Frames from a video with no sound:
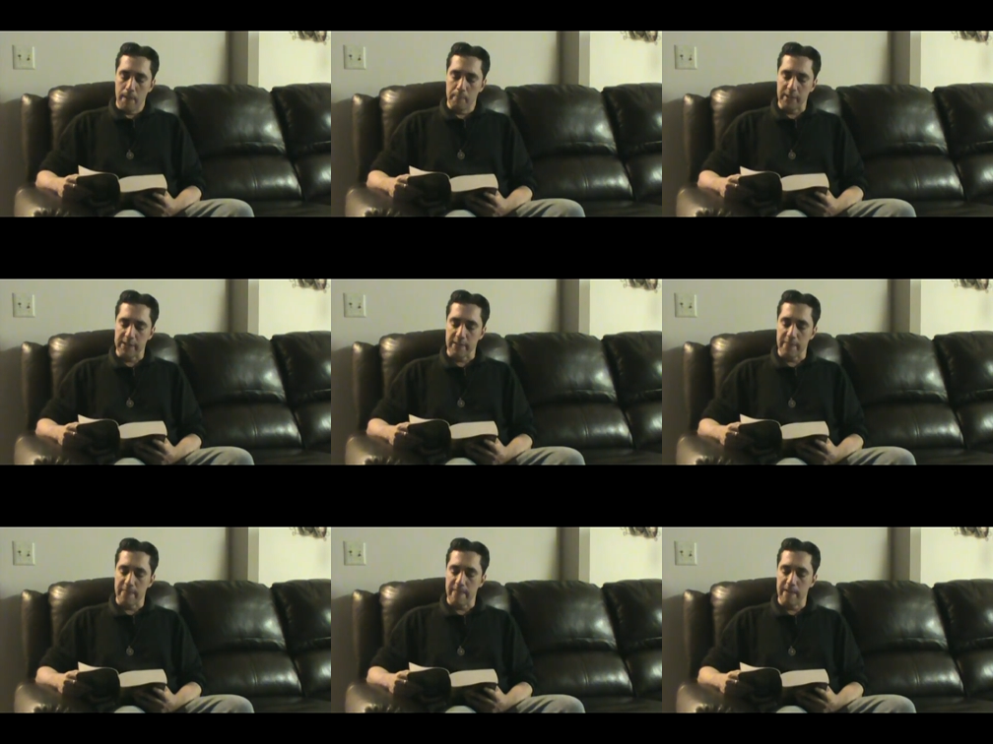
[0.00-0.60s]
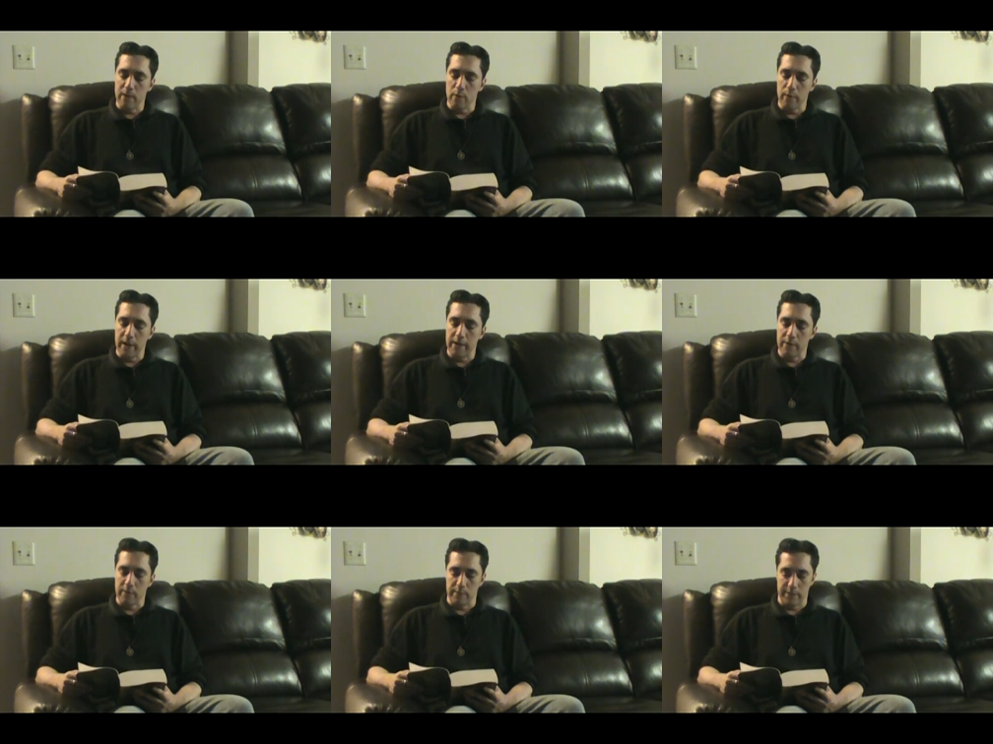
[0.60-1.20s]
But the
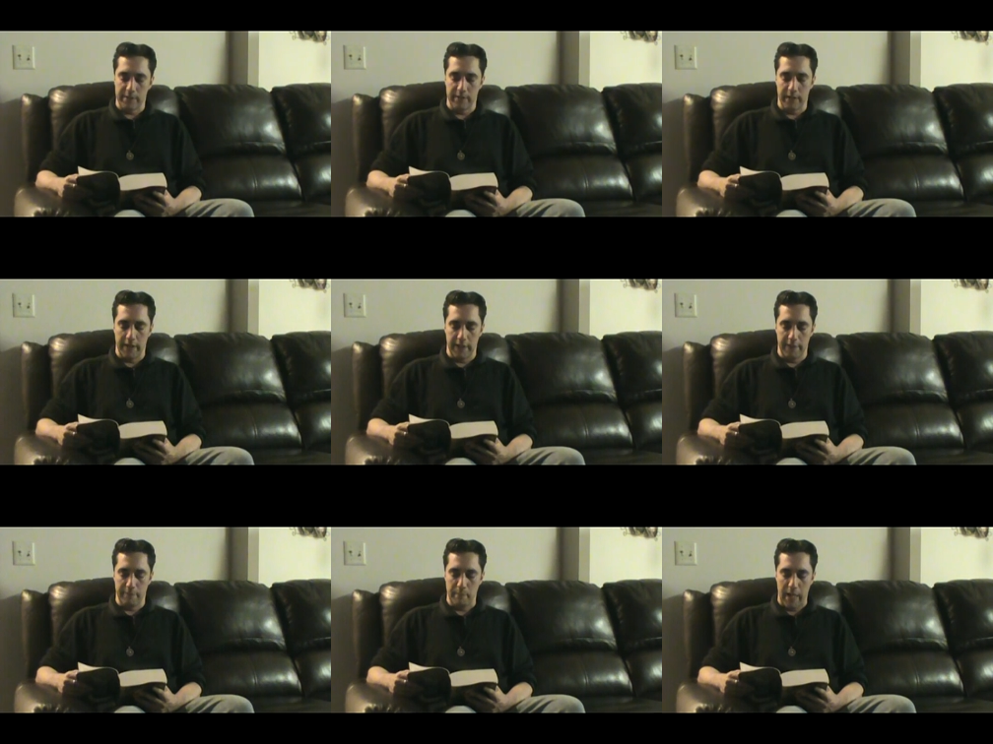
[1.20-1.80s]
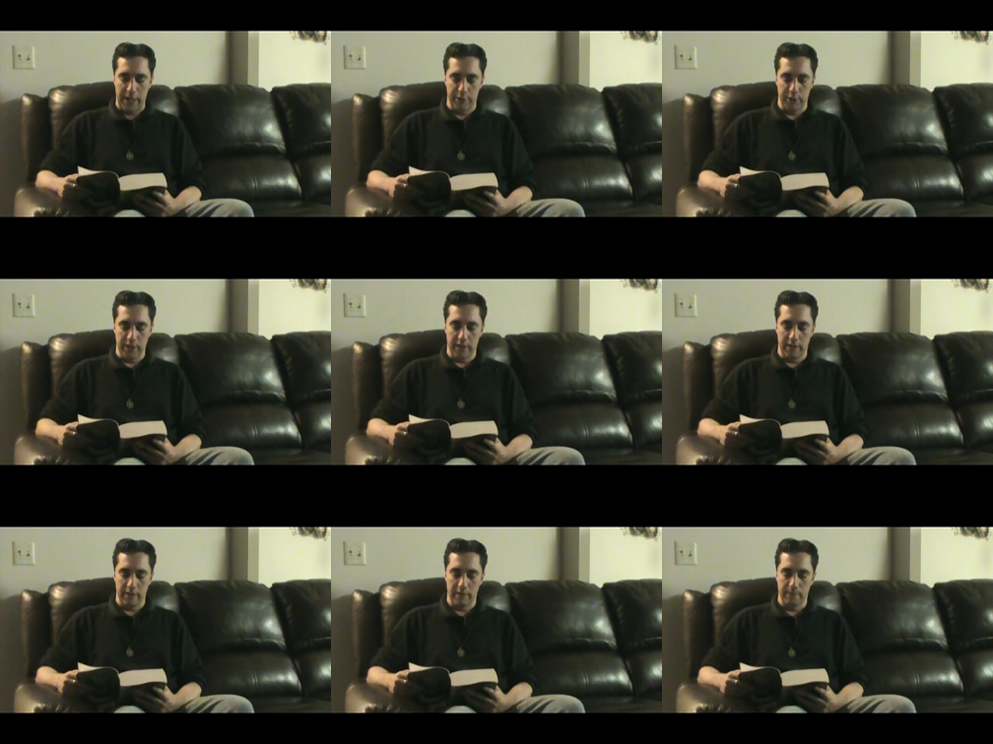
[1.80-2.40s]
theoretical study of
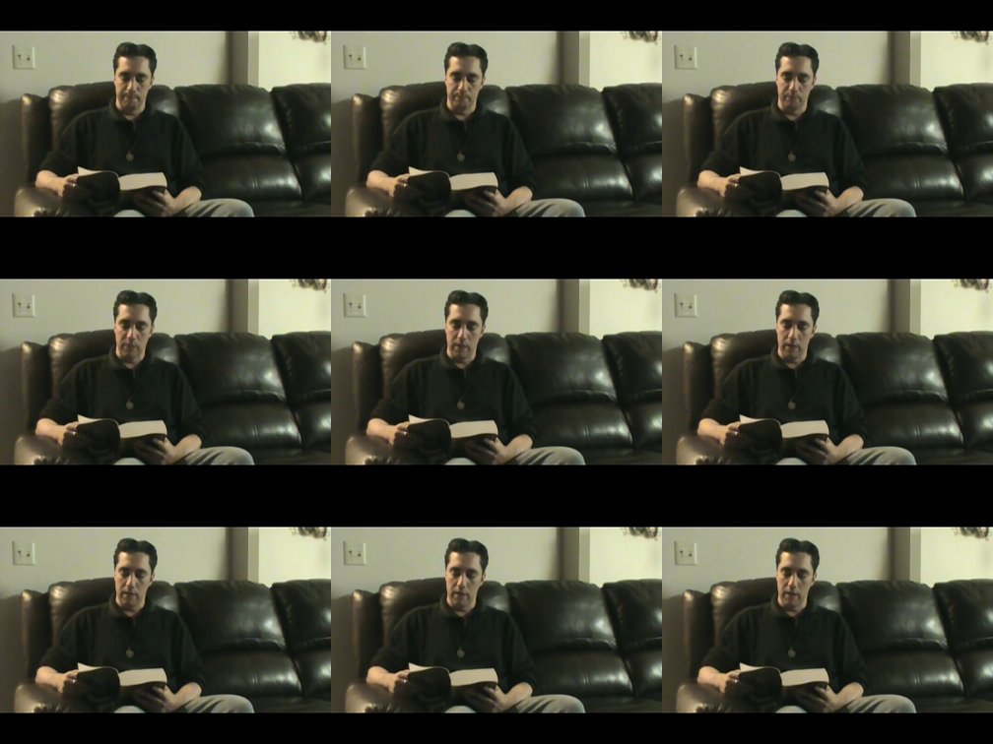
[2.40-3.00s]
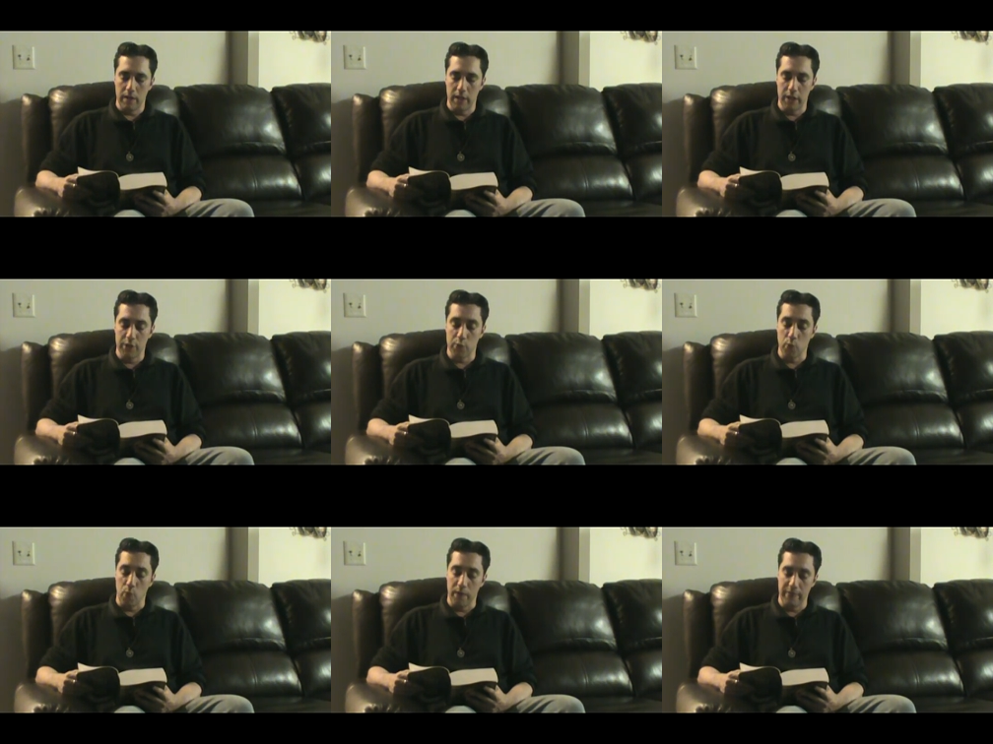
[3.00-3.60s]
magic
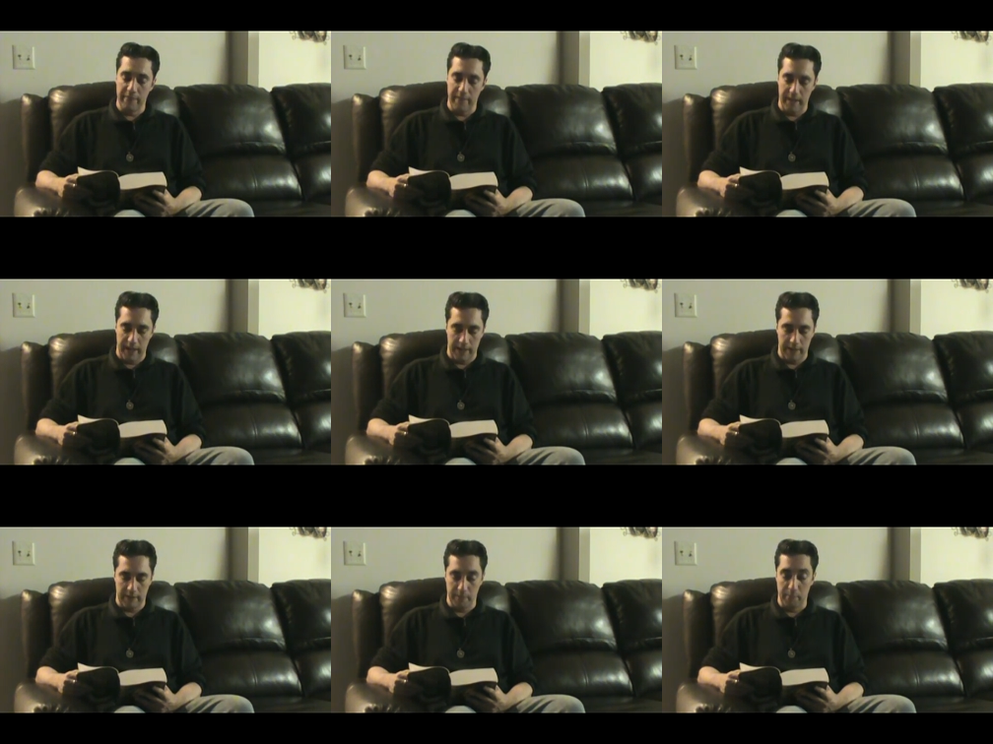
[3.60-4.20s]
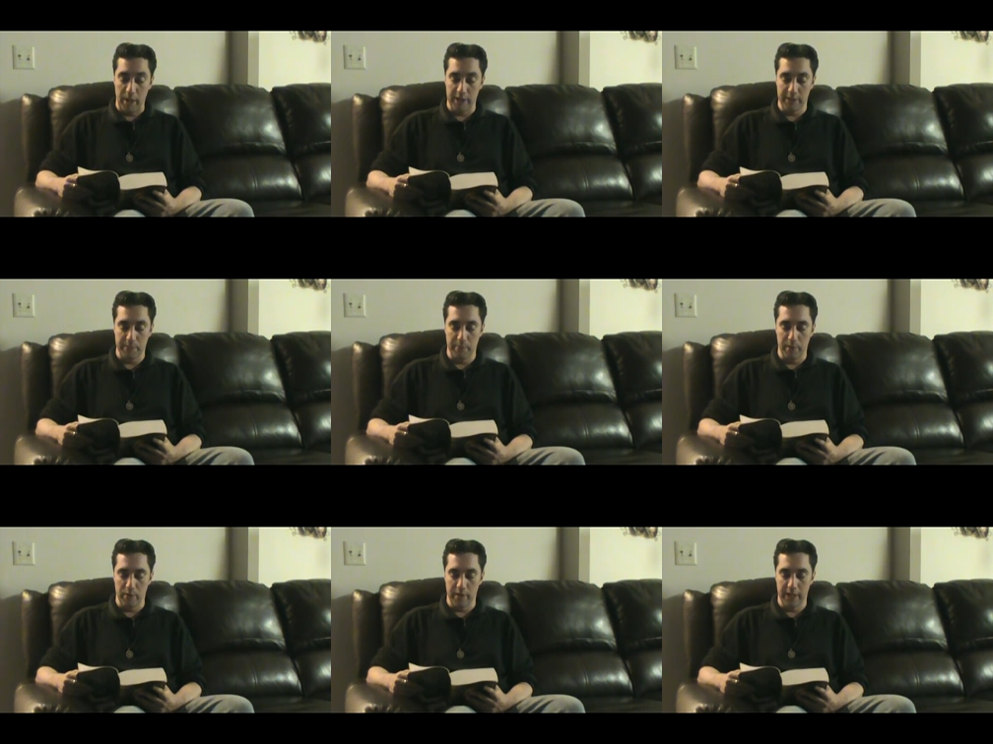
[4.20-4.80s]
is one thing, the
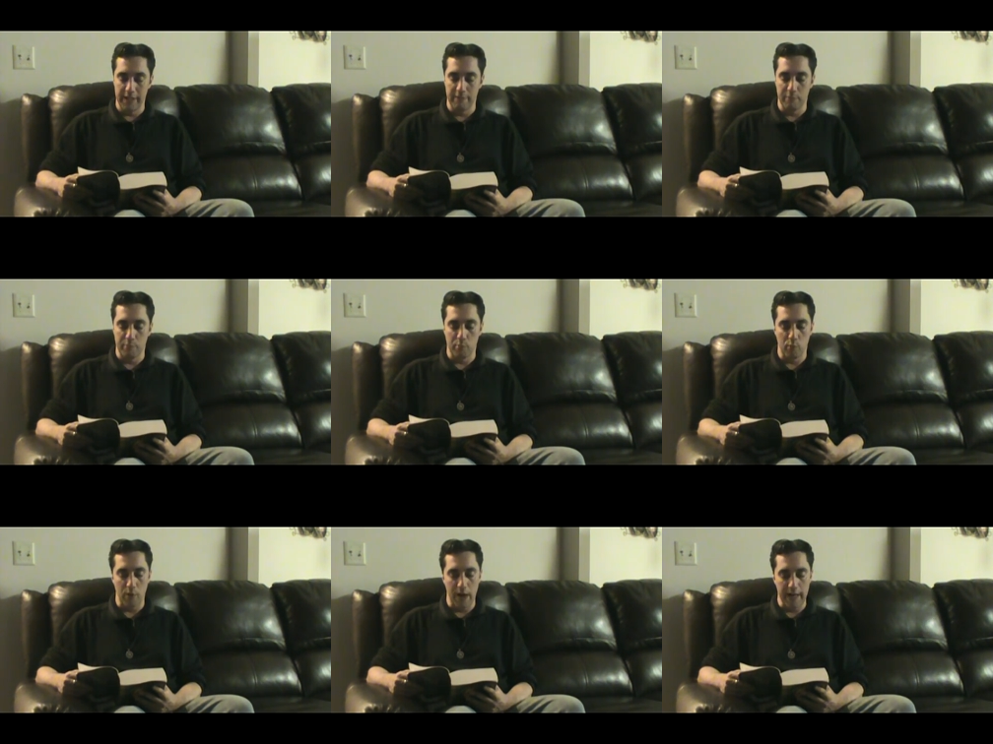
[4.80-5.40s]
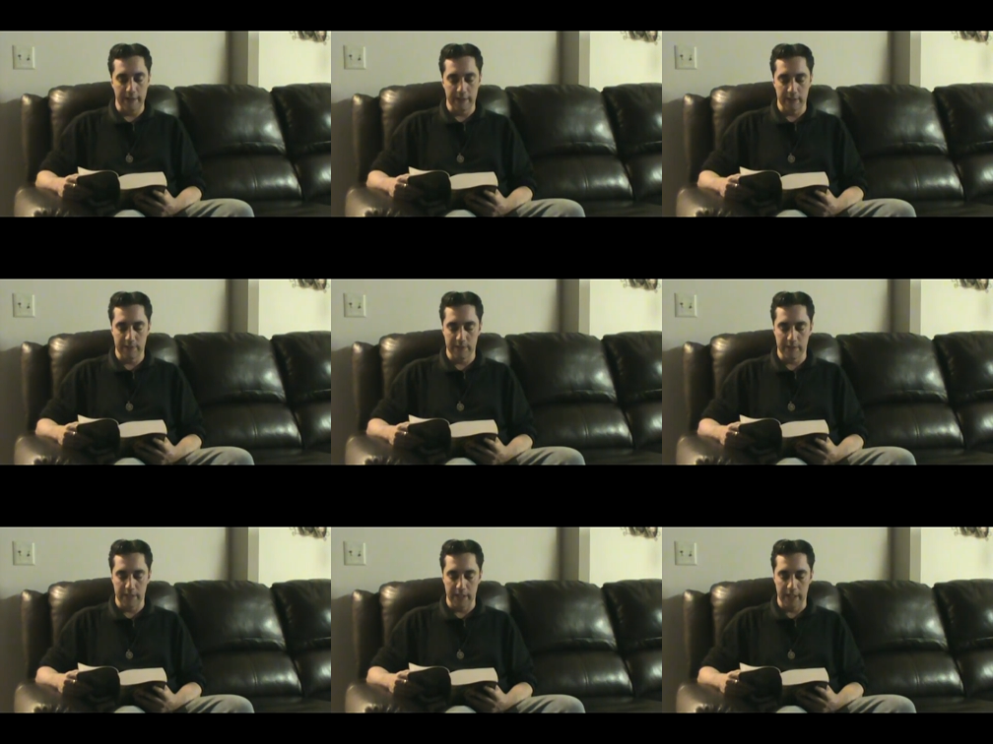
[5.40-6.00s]
possibility of
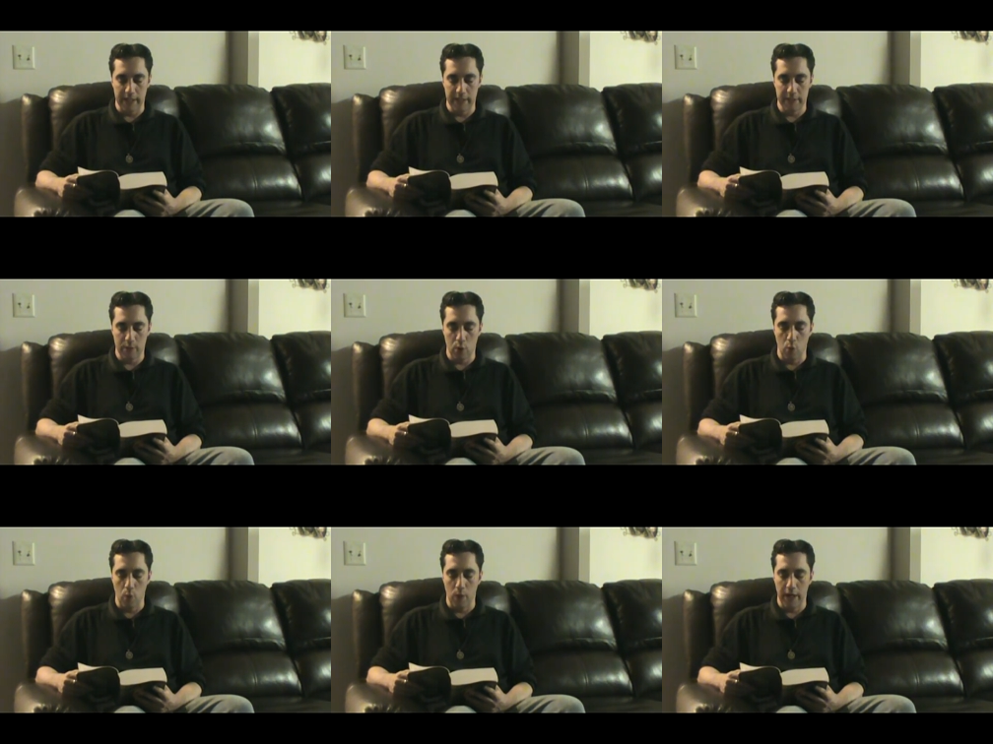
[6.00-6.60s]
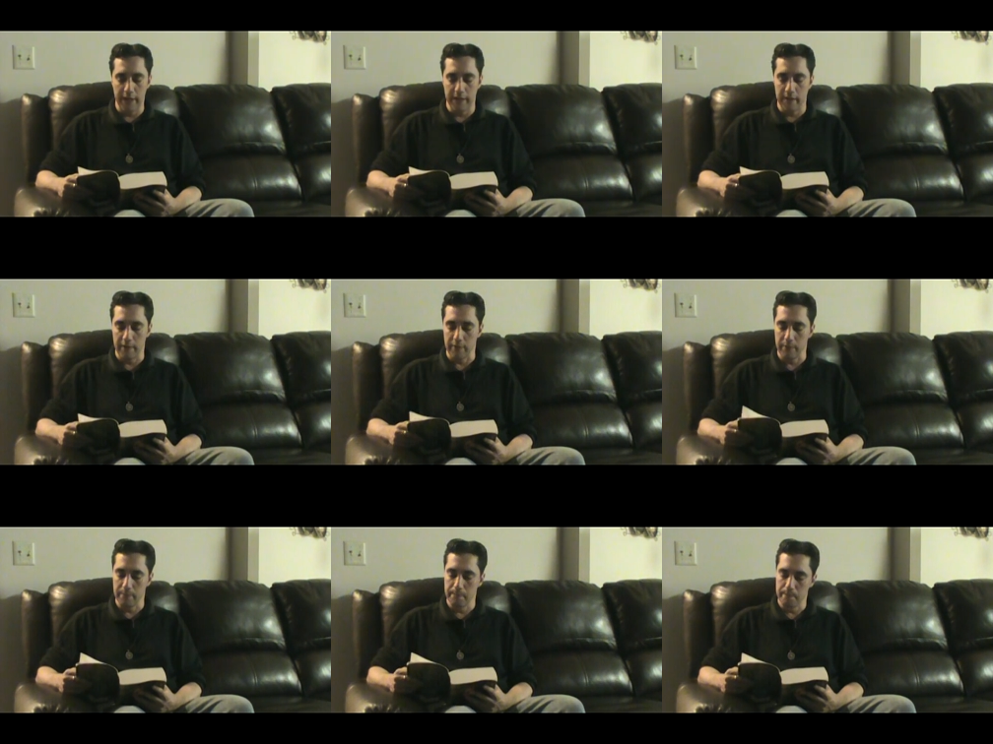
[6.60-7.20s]
practicing it quite
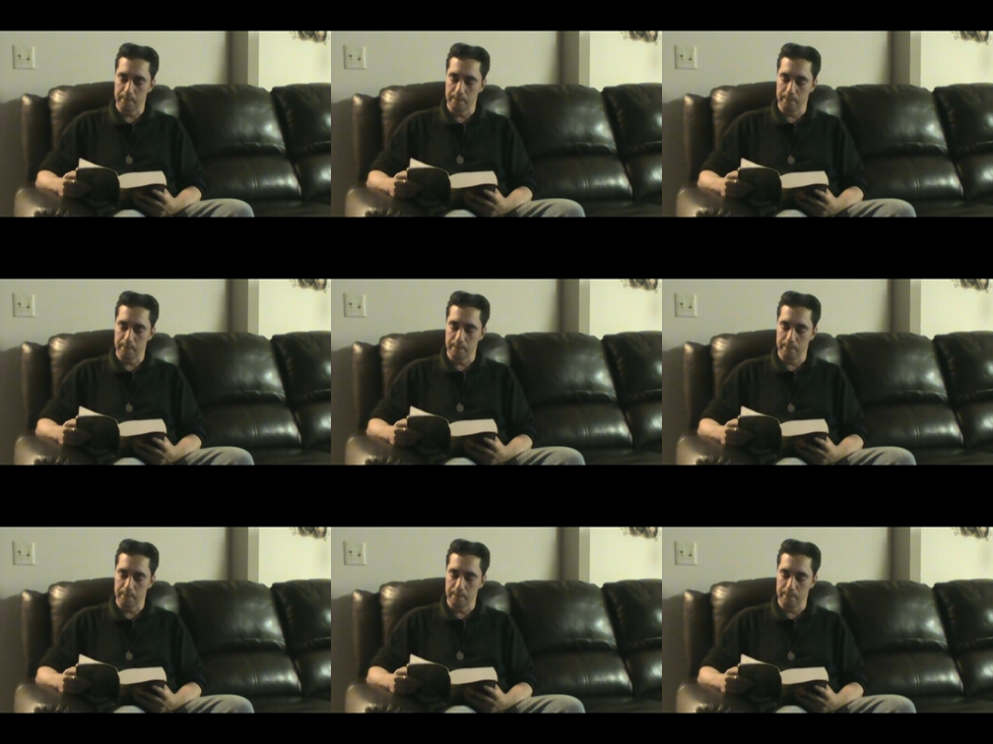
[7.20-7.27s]
another.